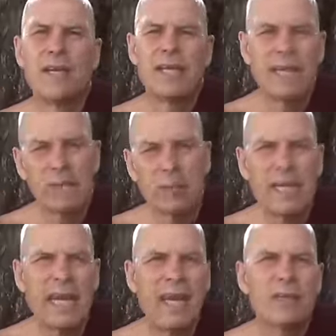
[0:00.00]
and then
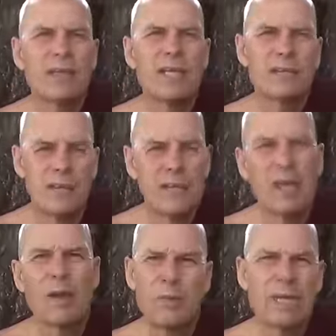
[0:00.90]
bleed out. And when
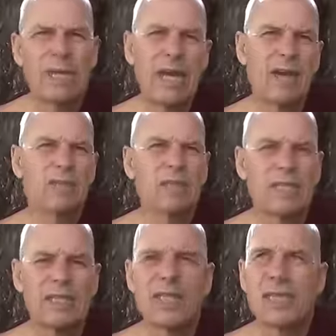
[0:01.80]
they are bleeding out,
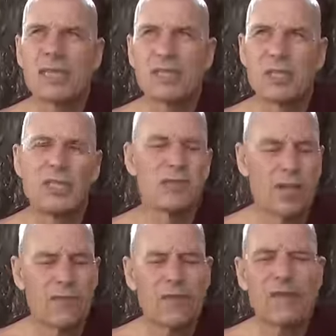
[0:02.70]
then they can see the
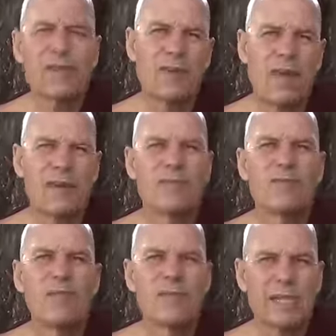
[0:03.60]
suffering of life
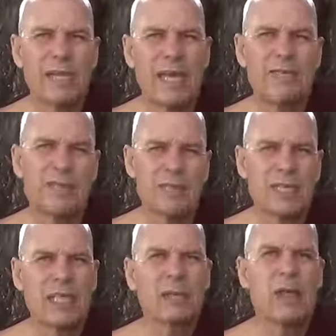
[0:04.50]
and then they have
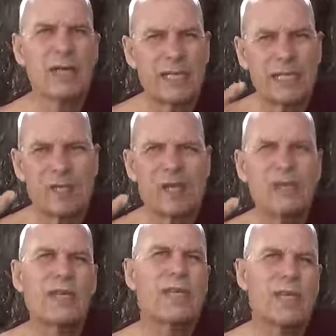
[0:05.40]
attained nibbana in all
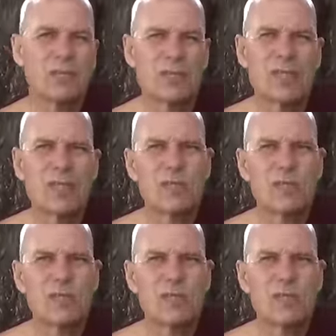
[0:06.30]
three cases.